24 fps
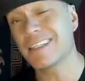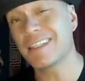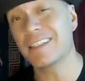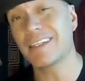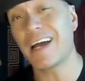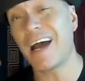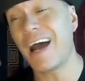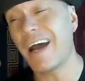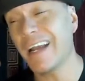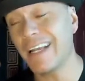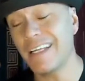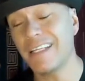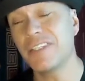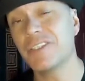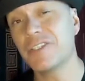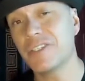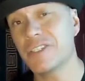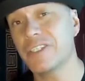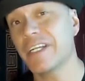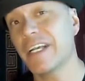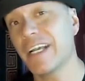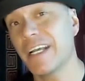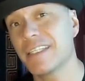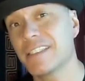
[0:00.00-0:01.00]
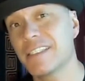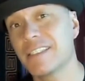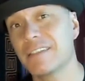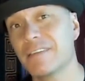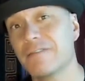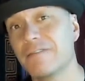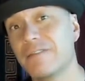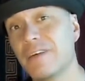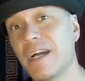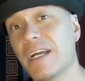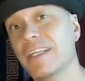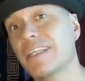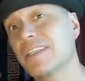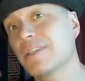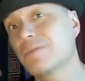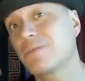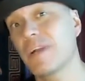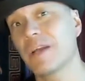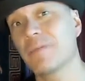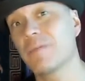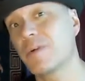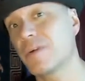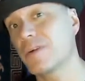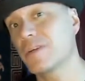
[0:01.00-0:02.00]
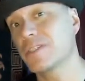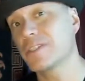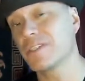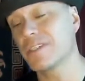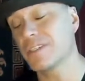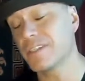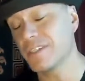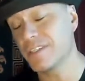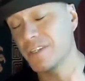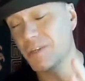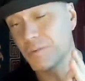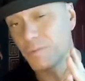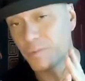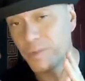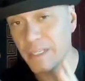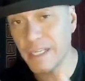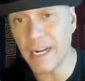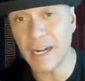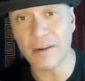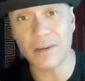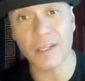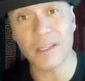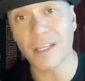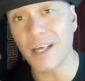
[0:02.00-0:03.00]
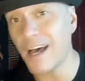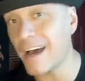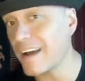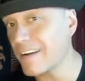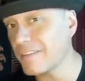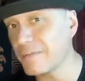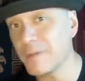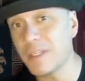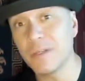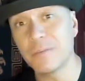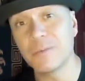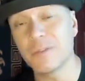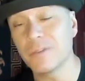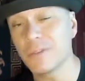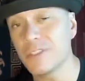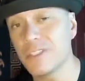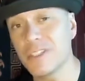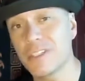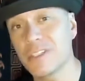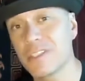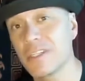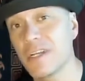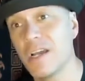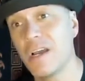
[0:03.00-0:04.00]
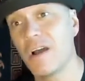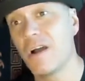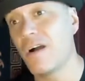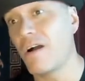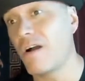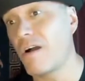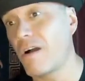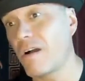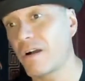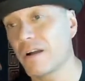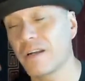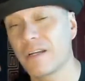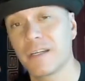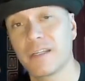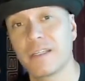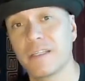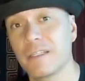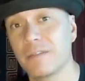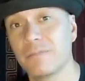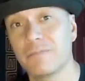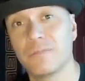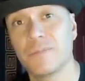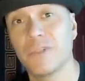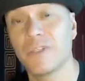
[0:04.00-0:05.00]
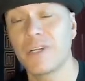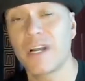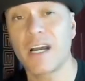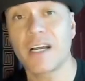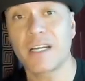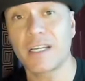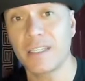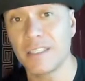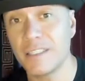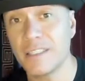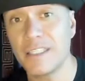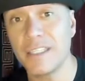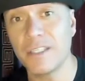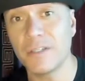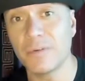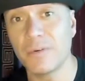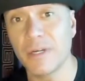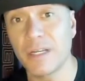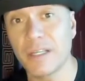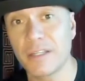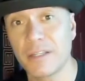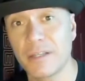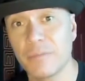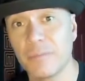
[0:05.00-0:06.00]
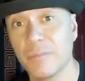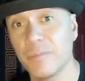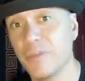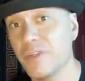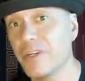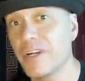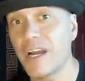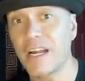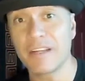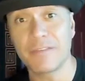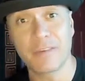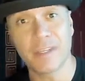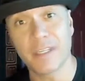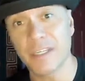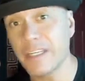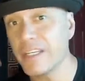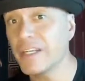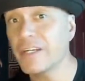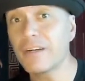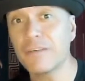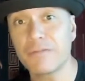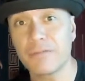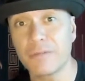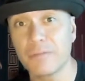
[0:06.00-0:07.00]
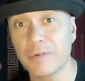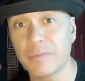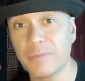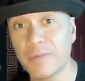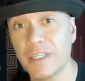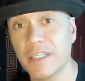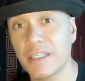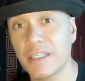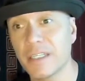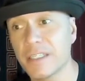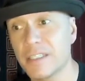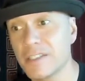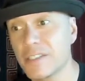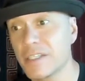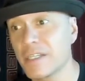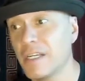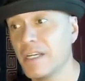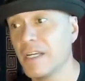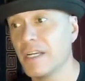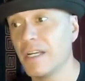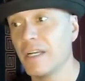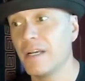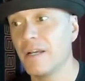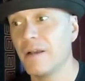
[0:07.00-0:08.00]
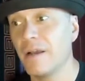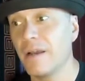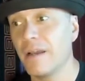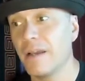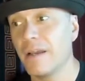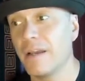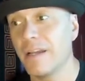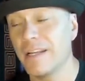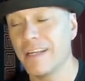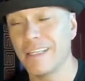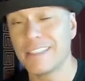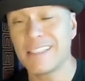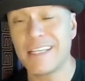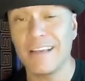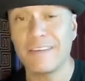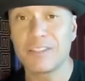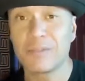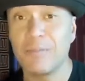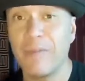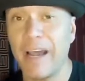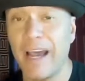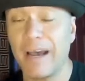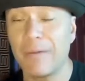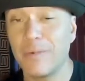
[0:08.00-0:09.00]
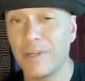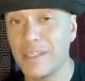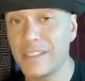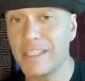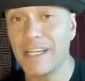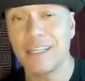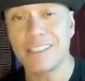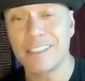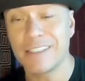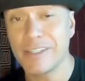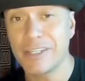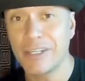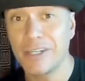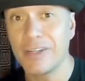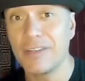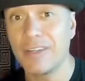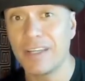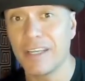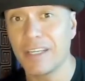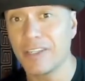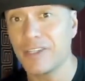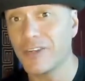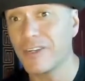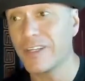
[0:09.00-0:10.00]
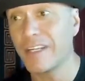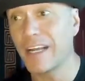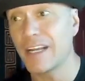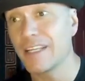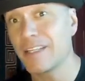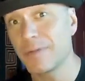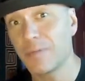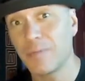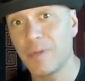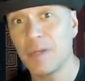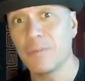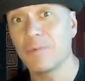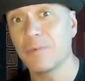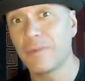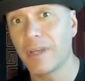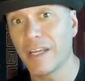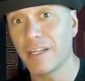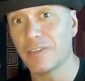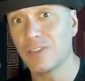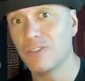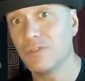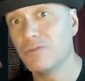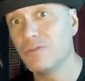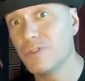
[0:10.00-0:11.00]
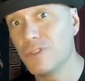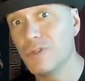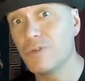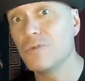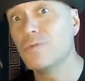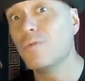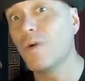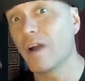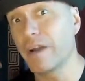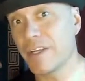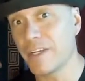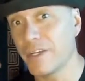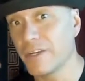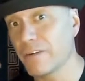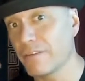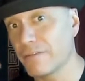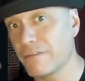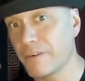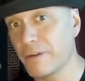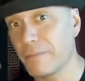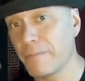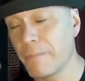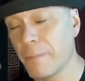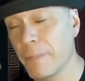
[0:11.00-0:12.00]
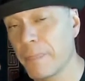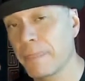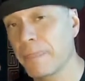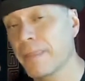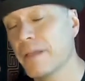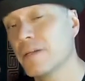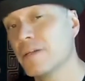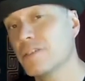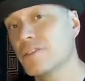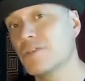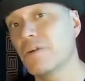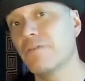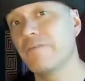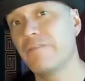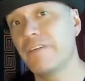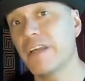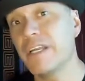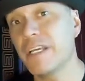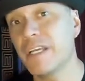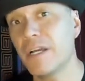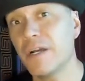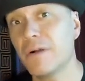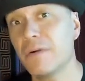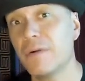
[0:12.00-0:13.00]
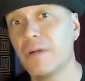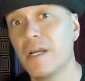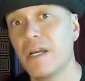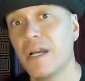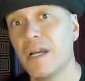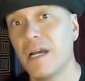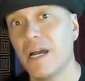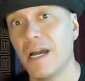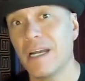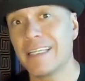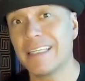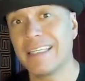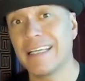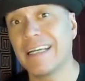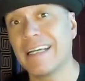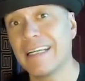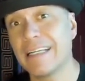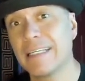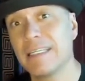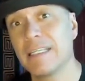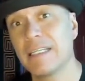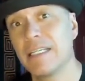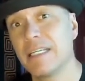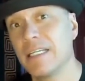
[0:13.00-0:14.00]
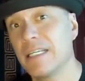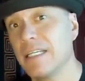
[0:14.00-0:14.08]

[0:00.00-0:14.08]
going to heighten your chances of finding the right person. And you're going to weed out a lot of people who just you're not going to deal with. You're not even going to hear from them because, and it sounds bad, but it's actually a good thing. You're getting the people that you do want to hear from. So video, again,